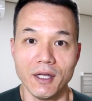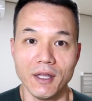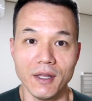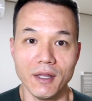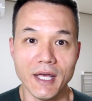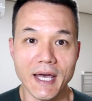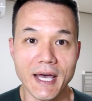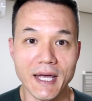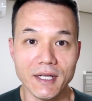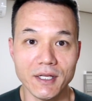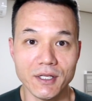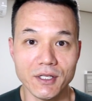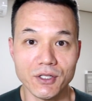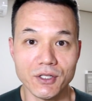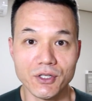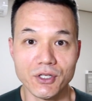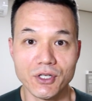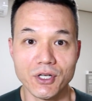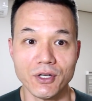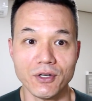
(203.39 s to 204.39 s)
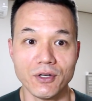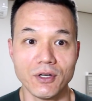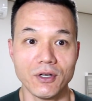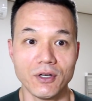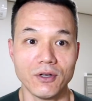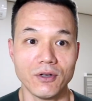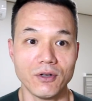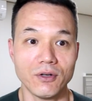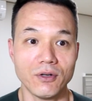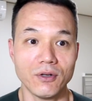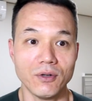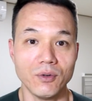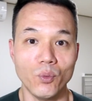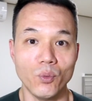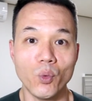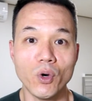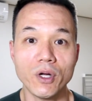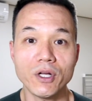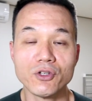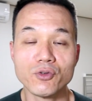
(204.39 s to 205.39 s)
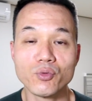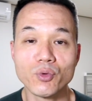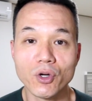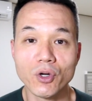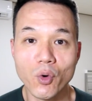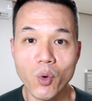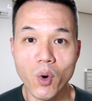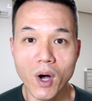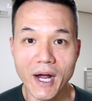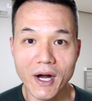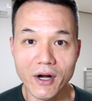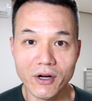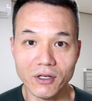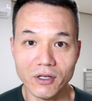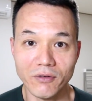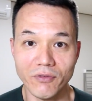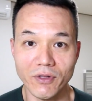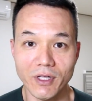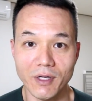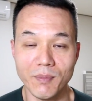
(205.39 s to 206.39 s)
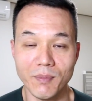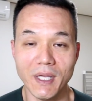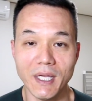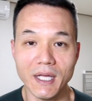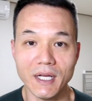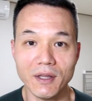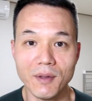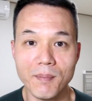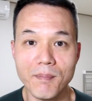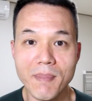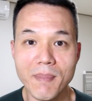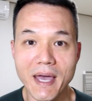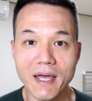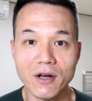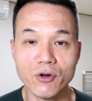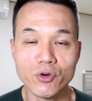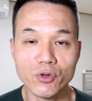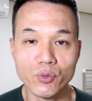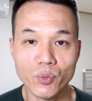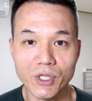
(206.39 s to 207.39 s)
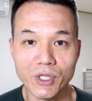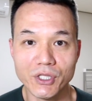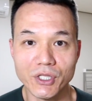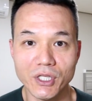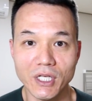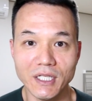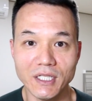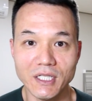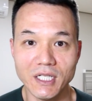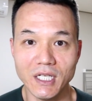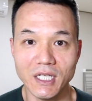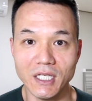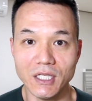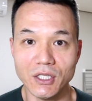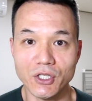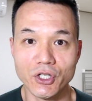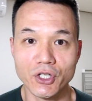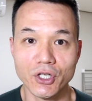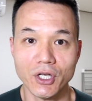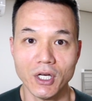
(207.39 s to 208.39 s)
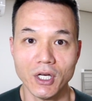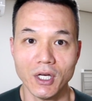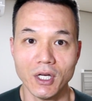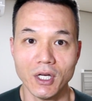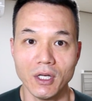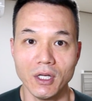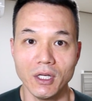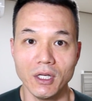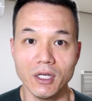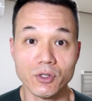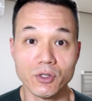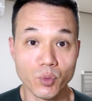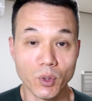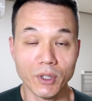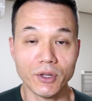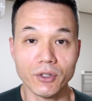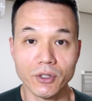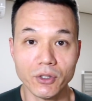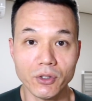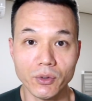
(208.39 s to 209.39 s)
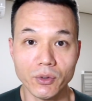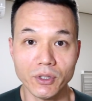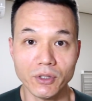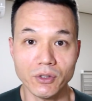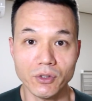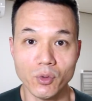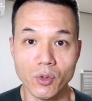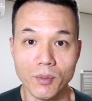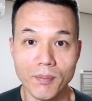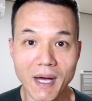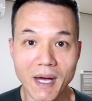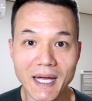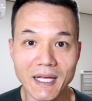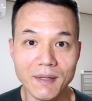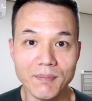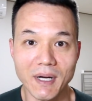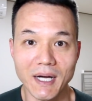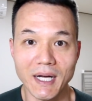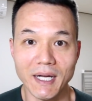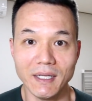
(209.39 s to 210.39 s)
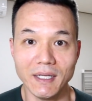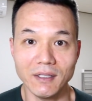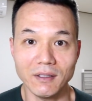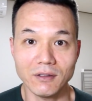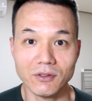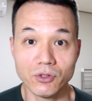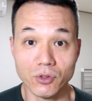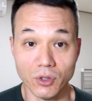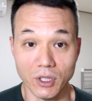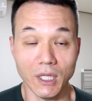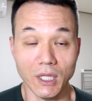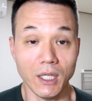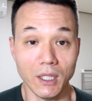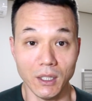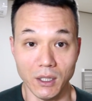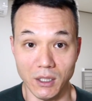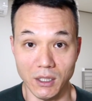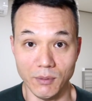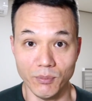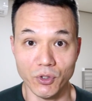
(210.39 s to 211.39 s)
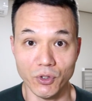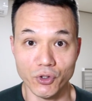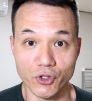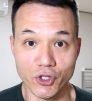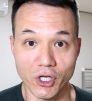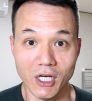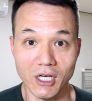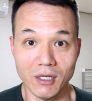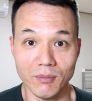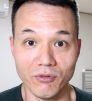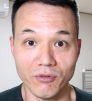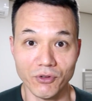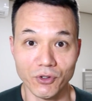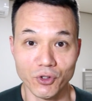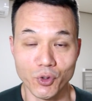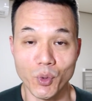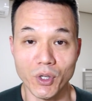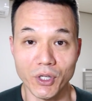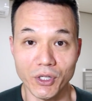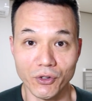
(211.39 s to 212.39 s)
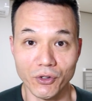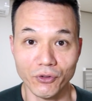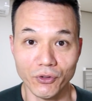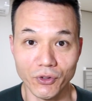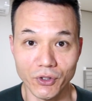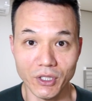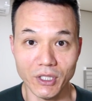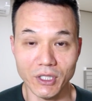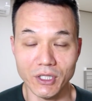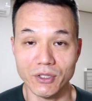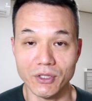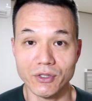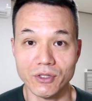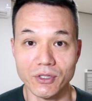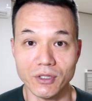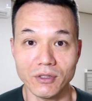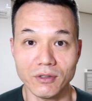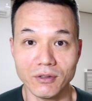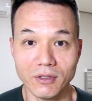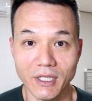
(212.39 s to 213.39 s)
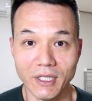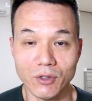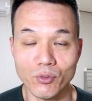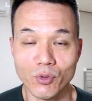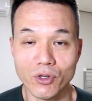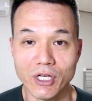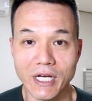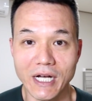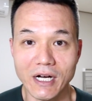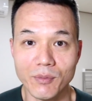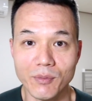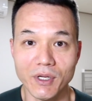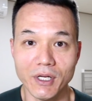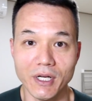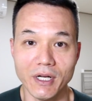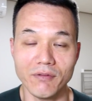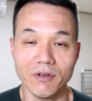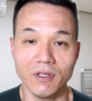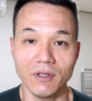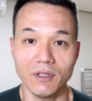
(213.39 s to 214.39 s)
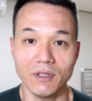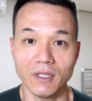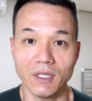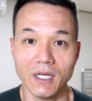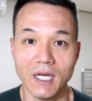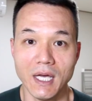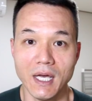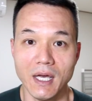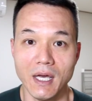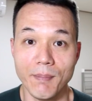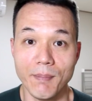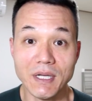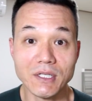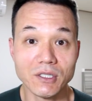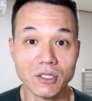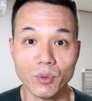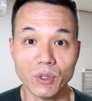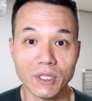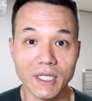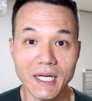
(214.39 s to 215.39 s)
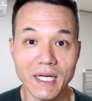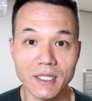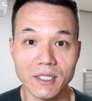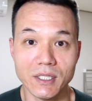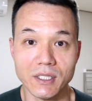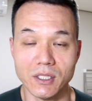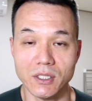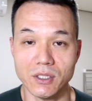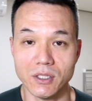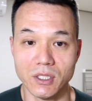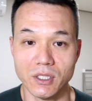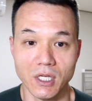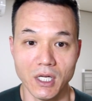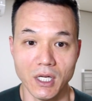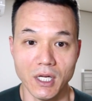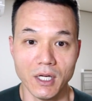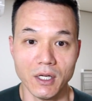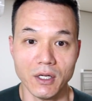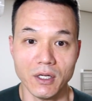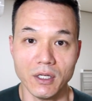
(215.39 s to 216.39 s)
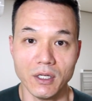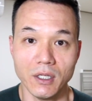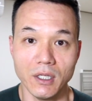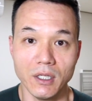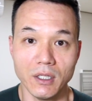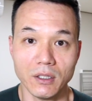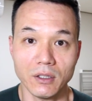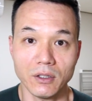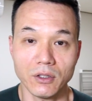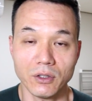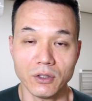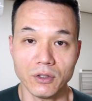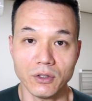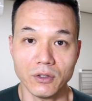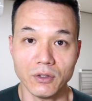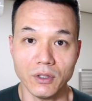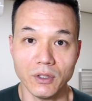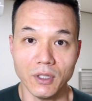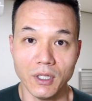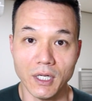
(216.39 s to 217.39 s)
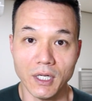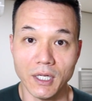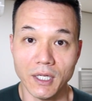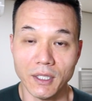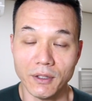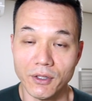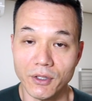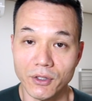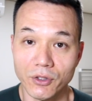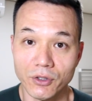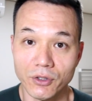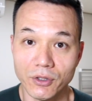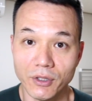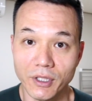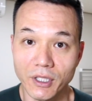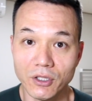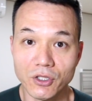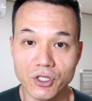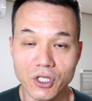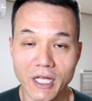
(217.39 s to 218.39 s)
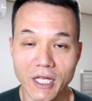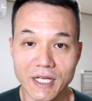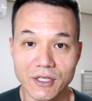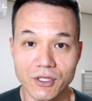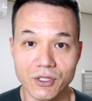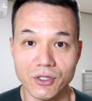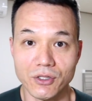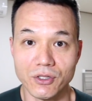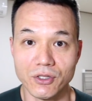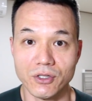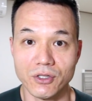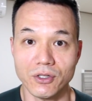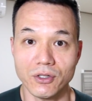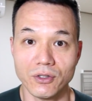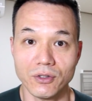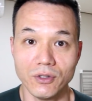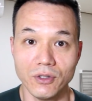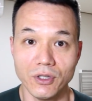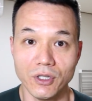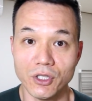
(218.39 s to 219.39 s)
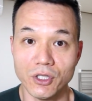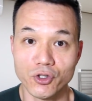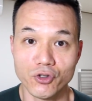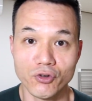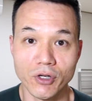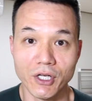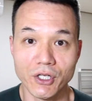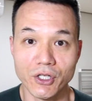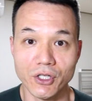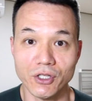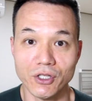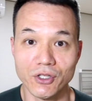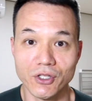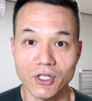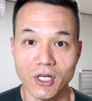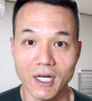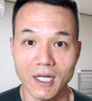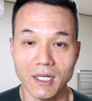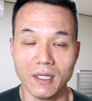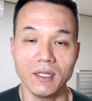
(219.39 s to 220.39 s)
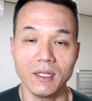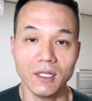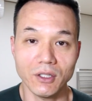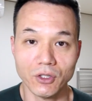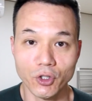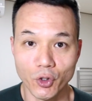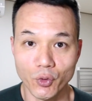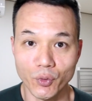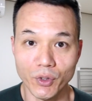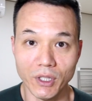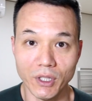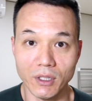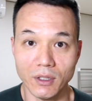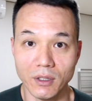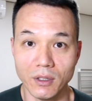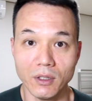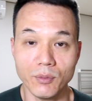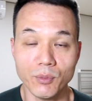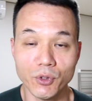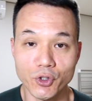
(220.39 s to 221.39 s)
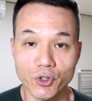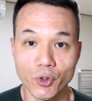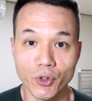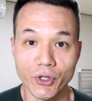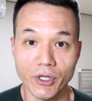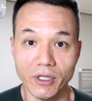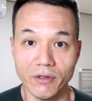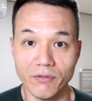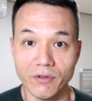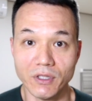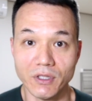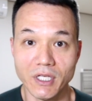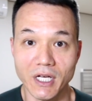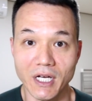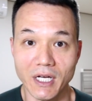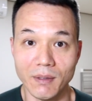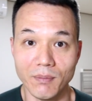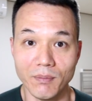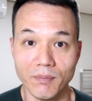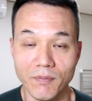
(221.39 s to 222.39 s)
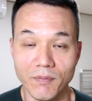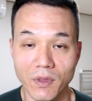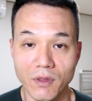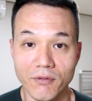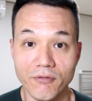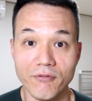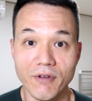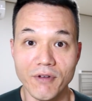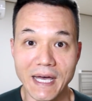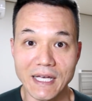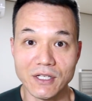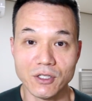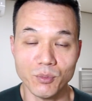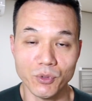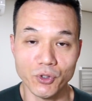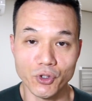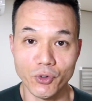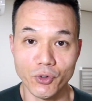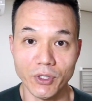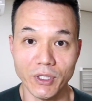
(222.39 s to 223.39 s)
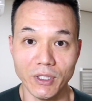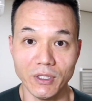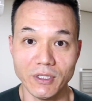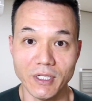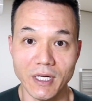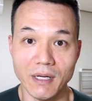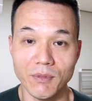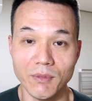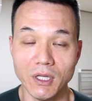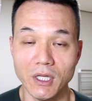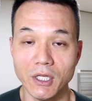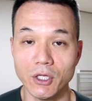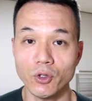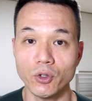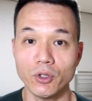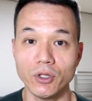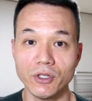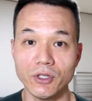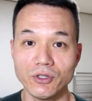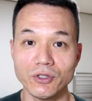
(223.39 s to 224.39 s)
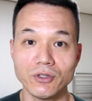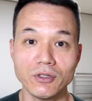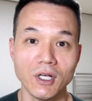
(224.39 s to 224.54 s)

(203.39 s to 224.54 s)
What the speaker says: That is what is required of them, and the manner in which they teach is what they're going to abide by so that they can keep their job for 20 or 30 years and get a retirement and everything. Basically what that is their English classes, the instruction is taught in Korean the majority of the time, the vast majority of the time. Then they go to